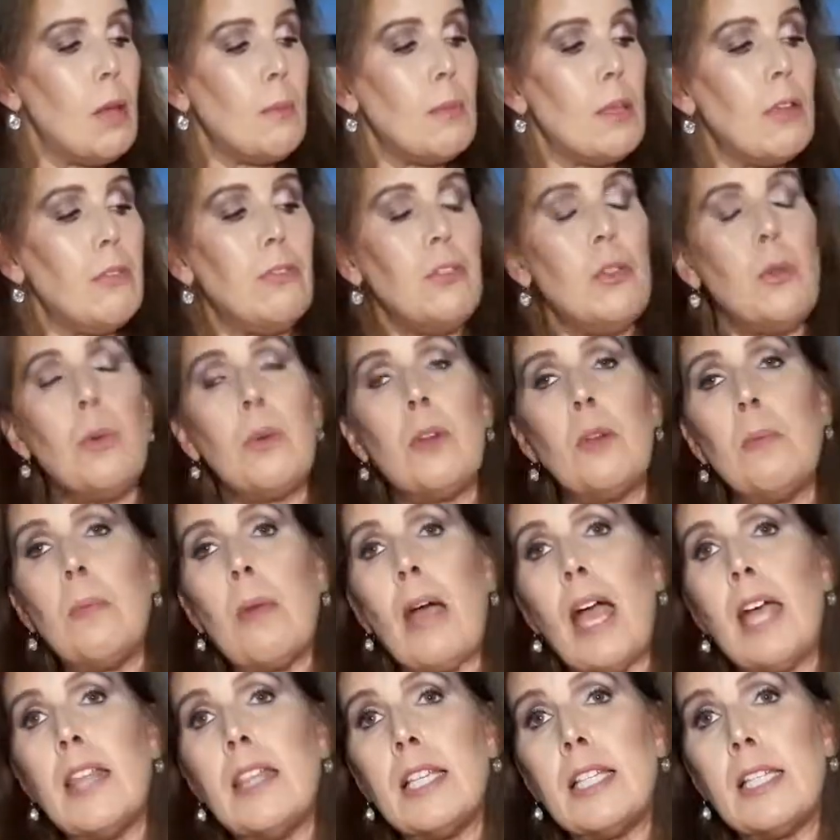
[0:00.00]
if you were to
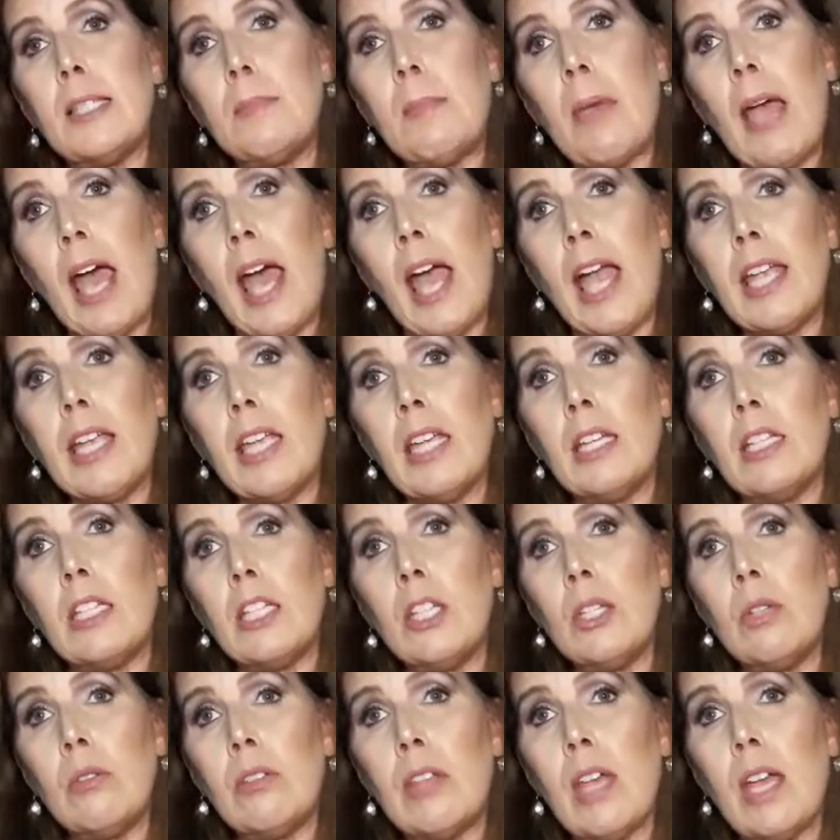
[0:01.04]
buy this bag in
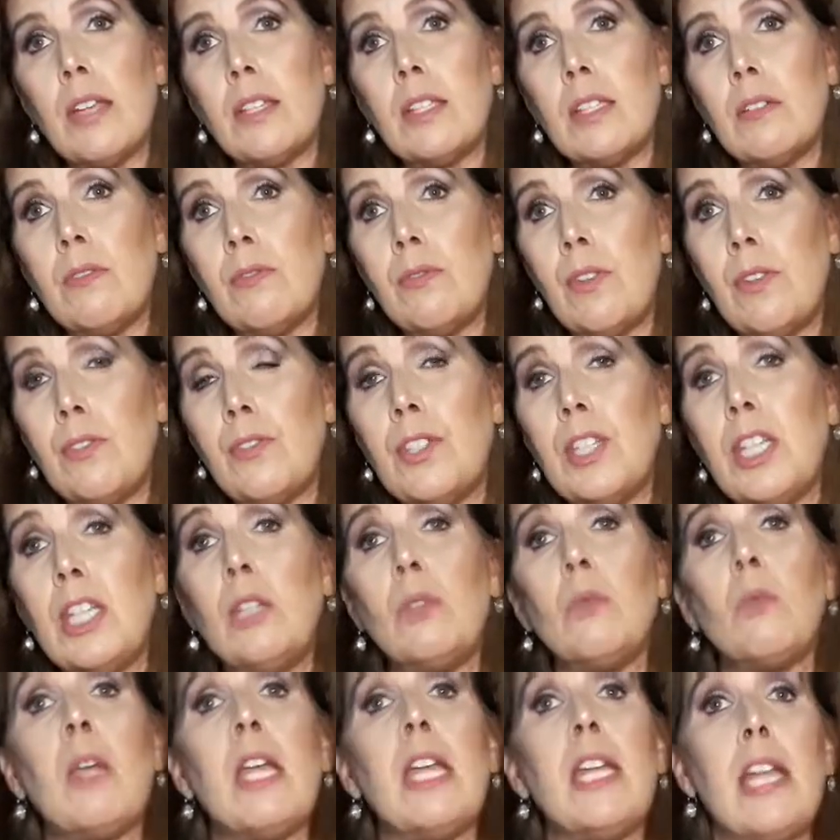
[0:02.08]

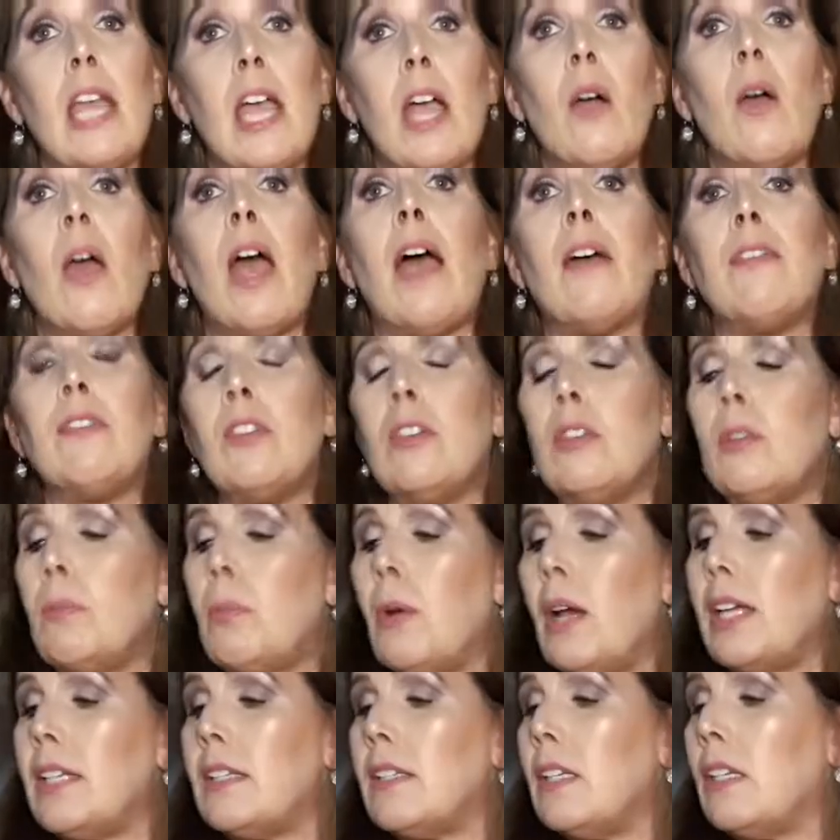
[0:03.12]
2015 right now, after the
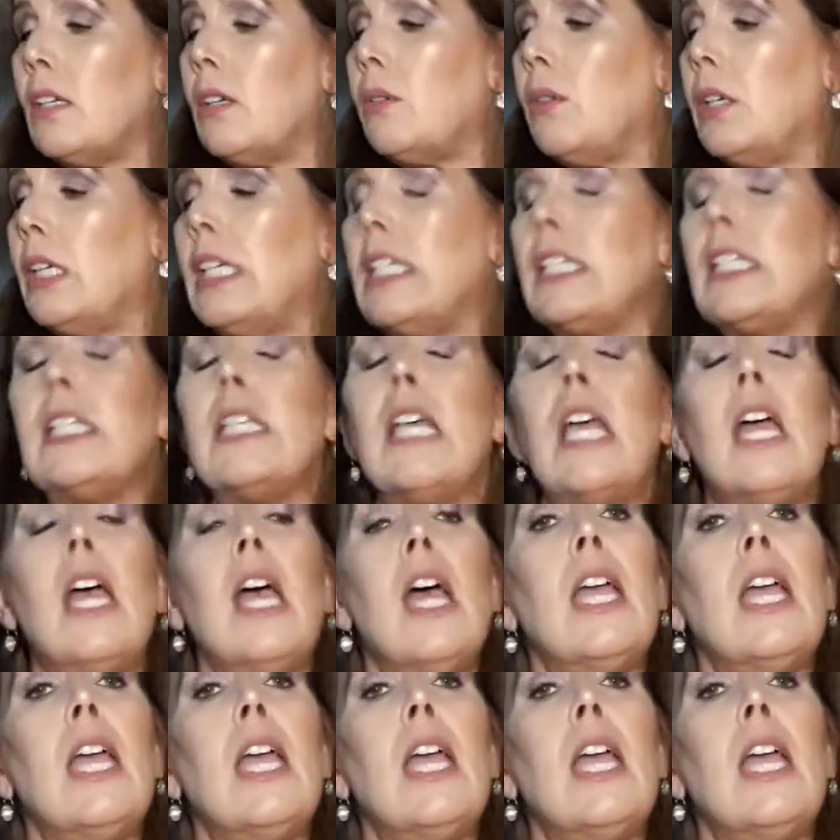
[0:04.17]
price increase,